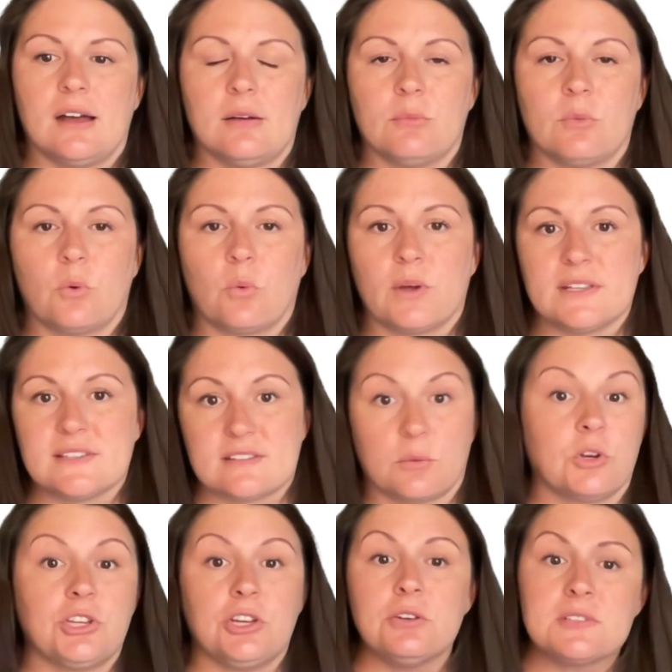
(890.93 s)
When
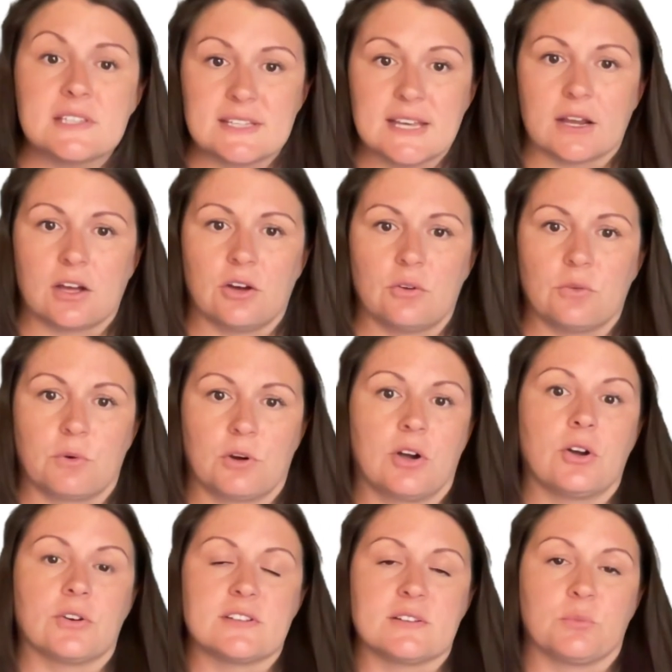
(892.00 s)
someone uses that code word
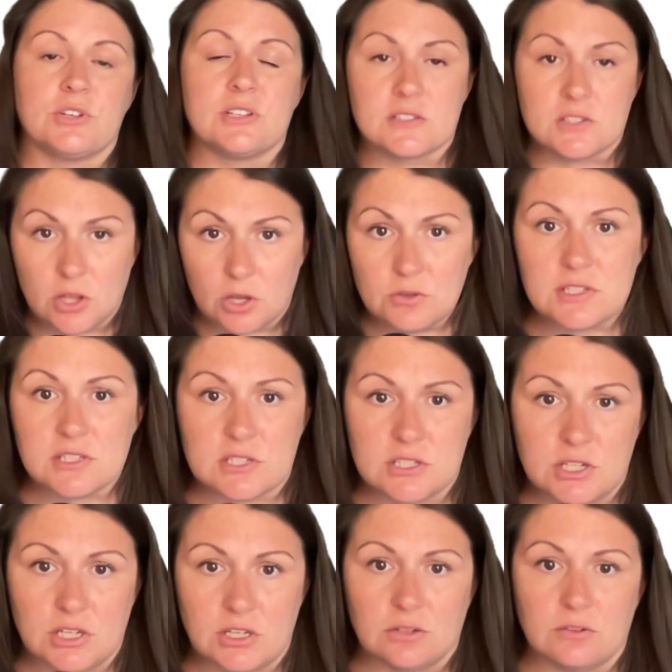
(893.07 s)
or someone discloses to
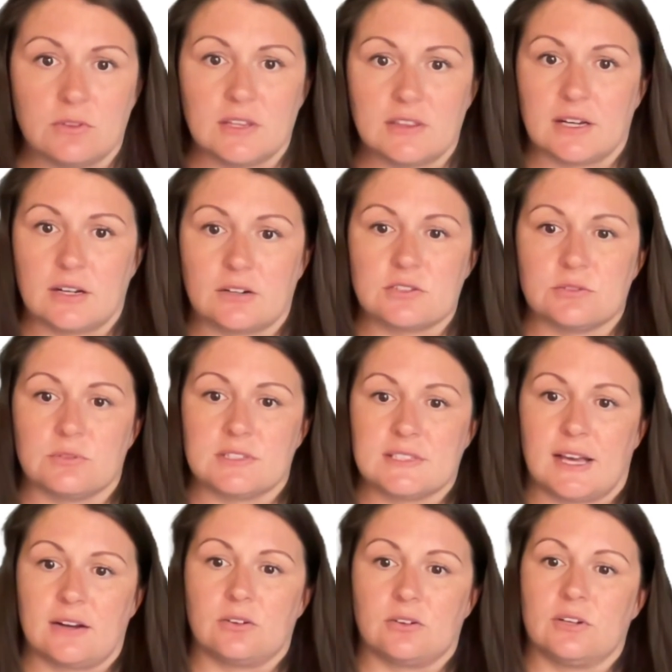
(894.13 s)
you that they are
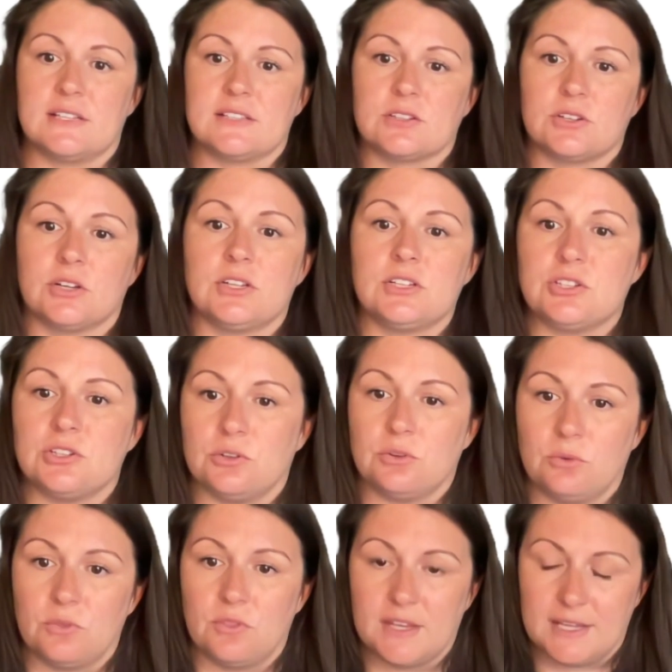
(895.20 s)
suicidal, it's good to
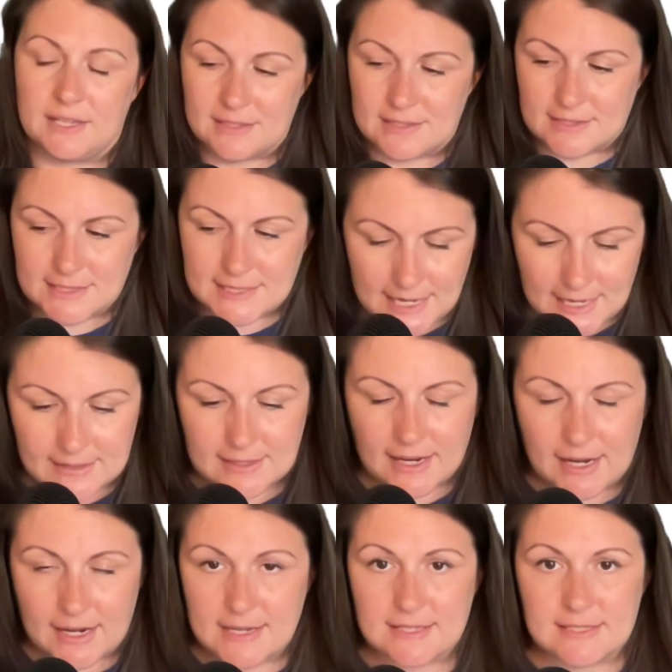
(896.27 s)
then set
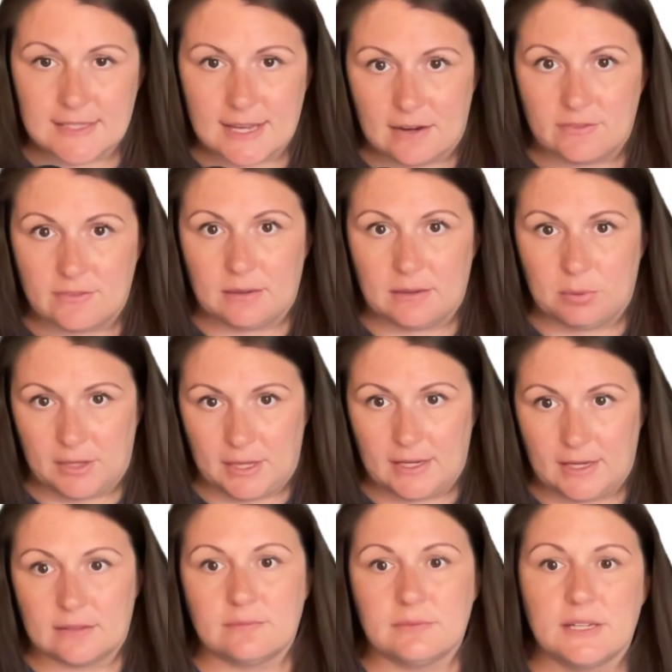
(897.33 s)
a safety plan.
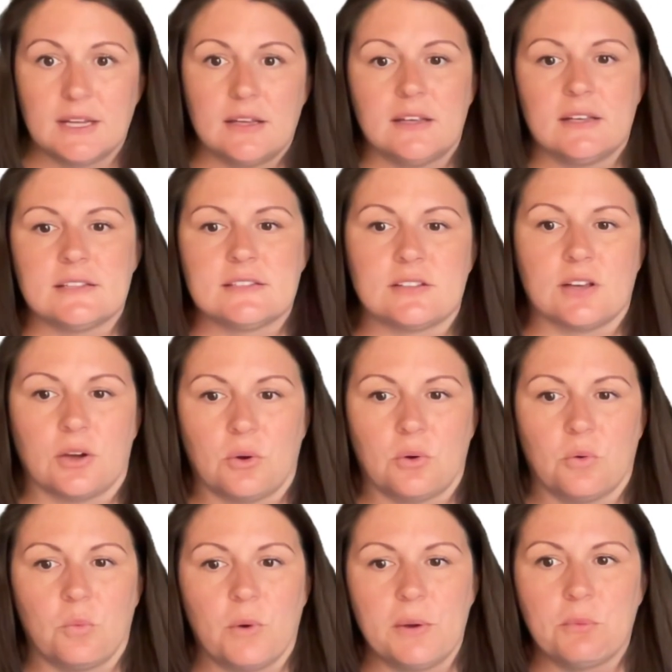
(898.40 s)
So
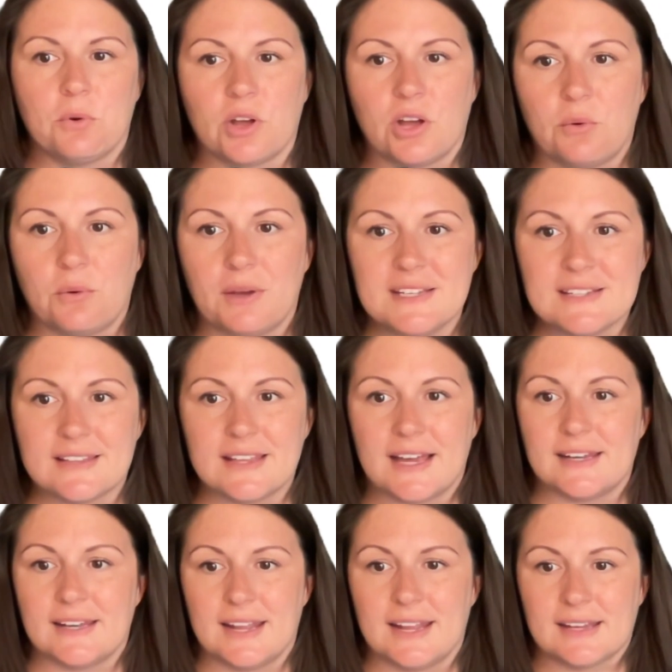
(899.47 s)
we will go into that next